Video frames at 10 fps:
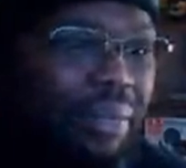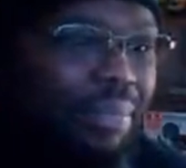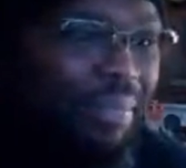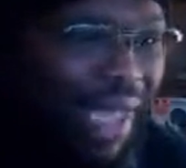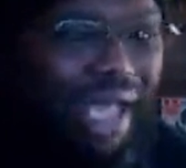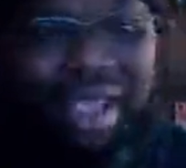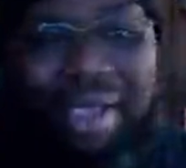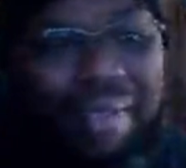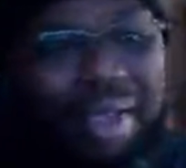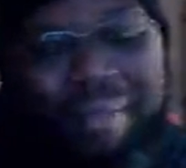
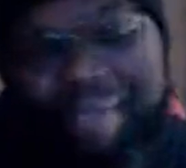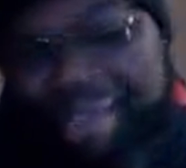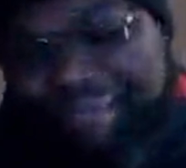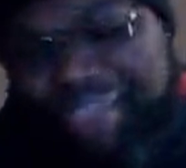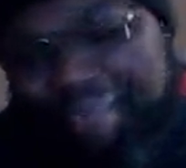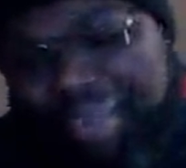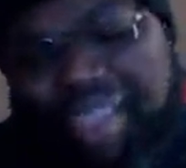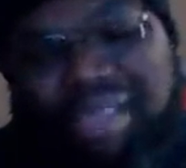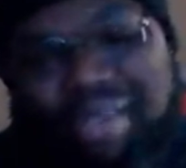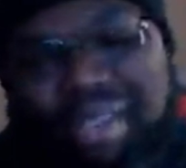
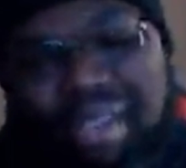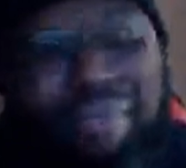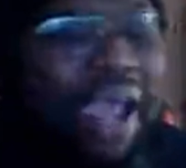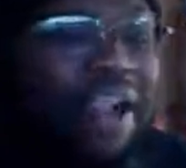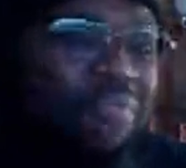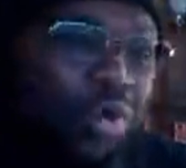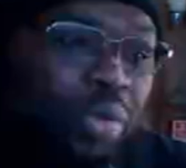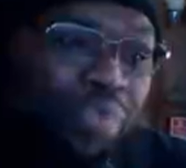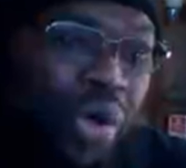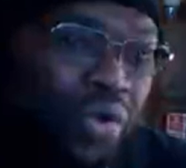MVP might have
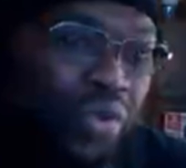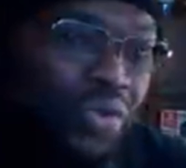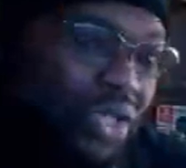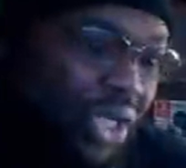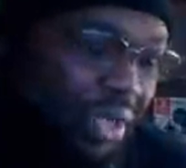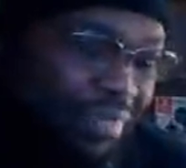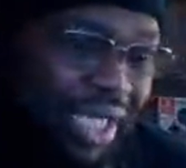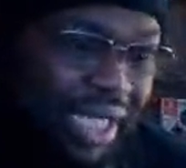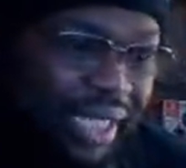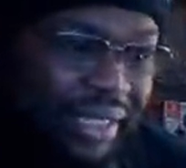proposed to the
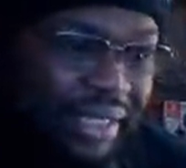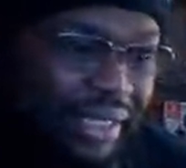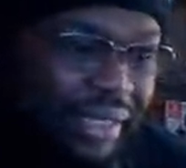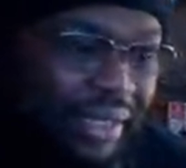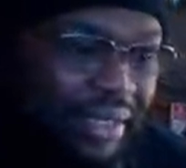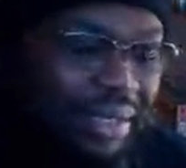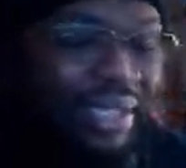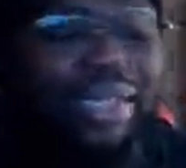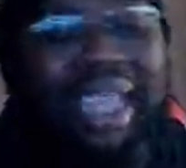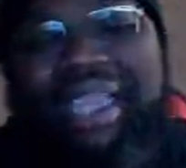Miz
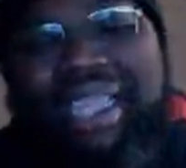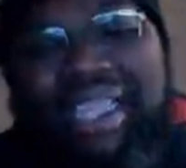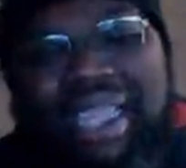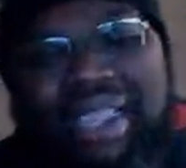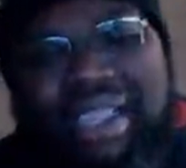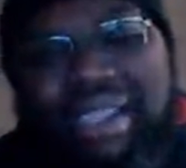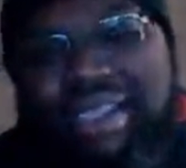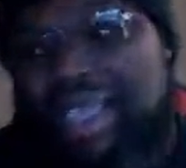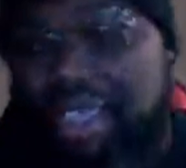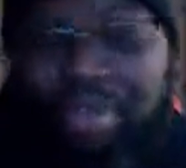that he
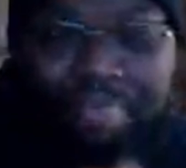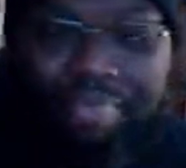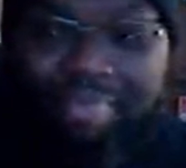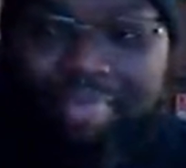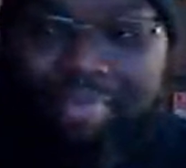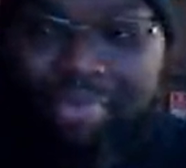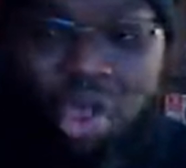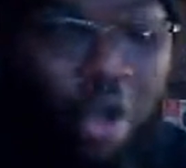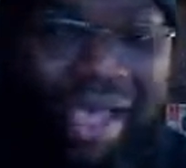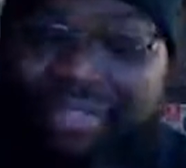helped
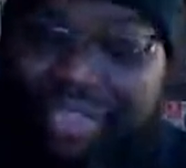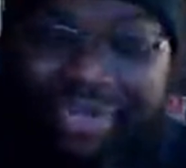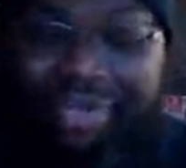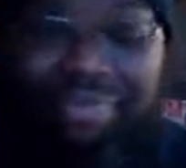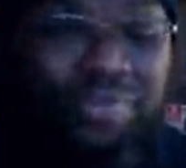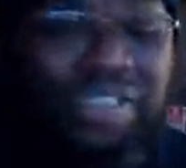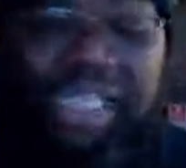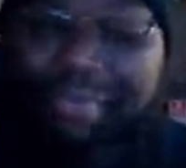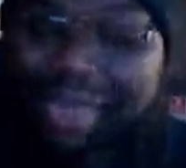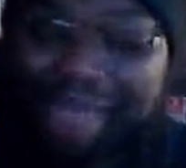go out there, you
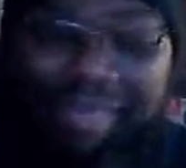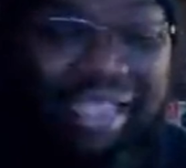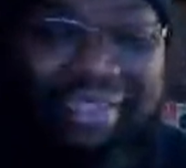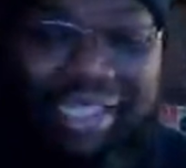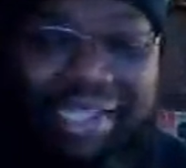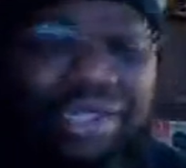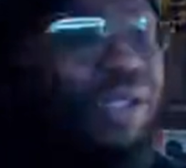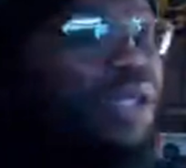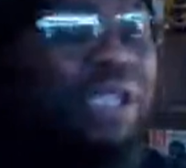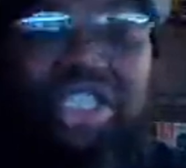send Bobby out there,
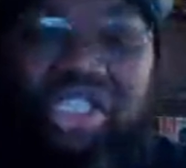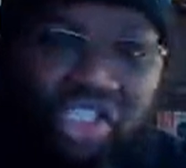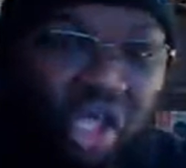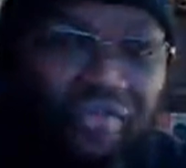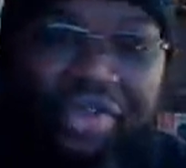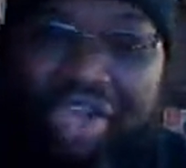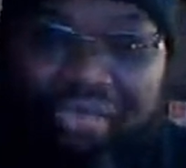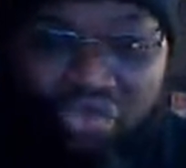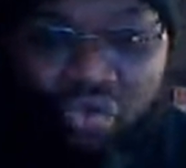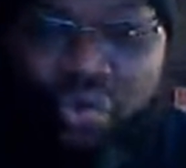soften up
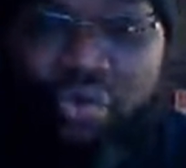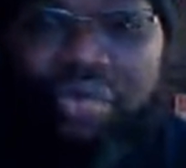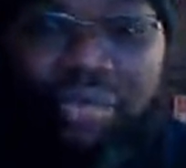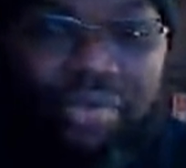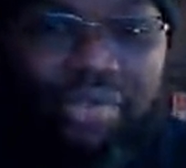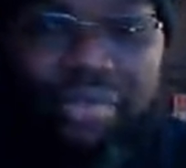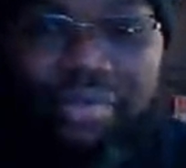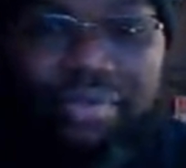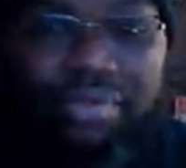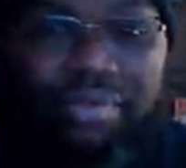Drew,
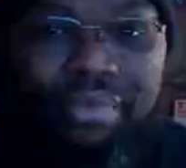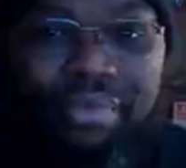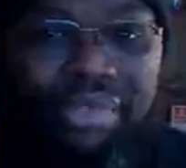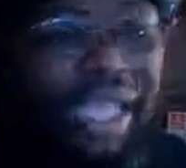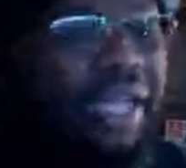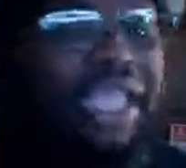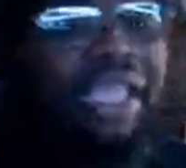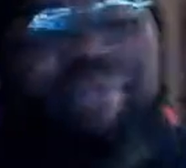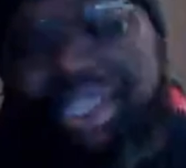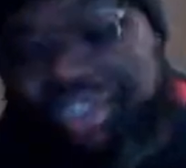
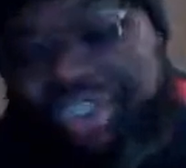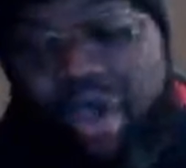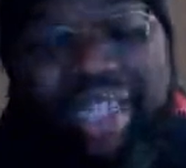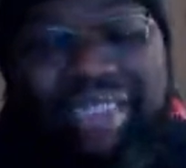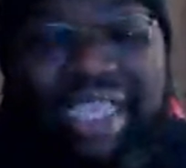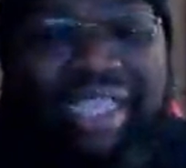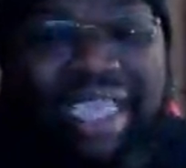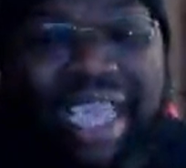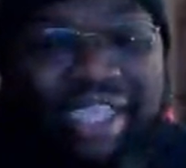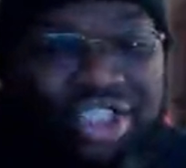then Miz go out there and
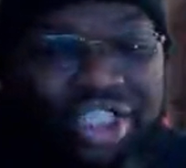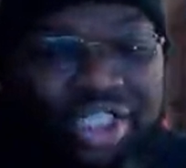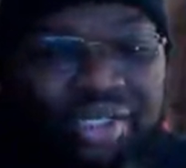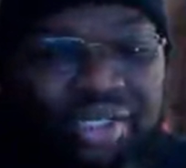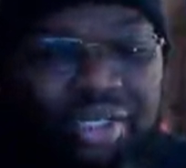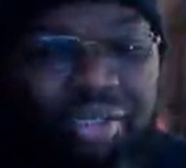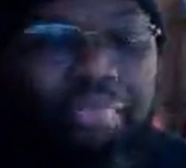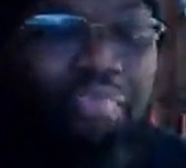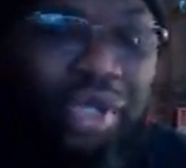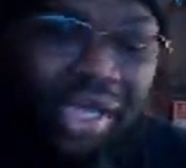cash in.
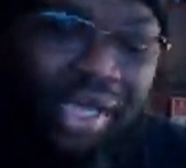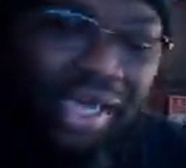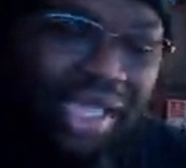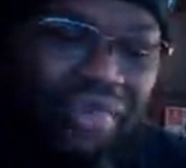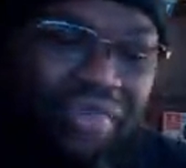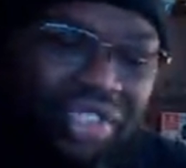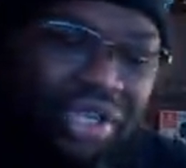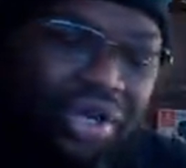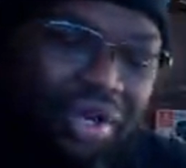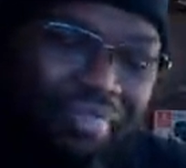But in
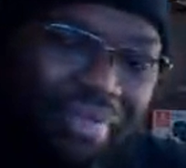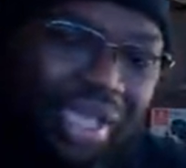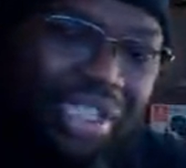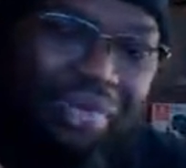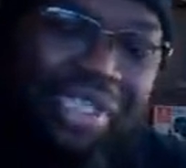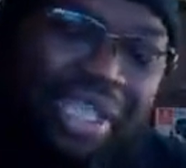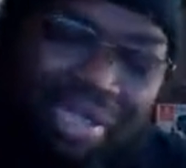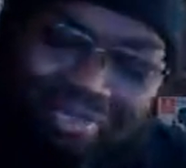return, Miz would give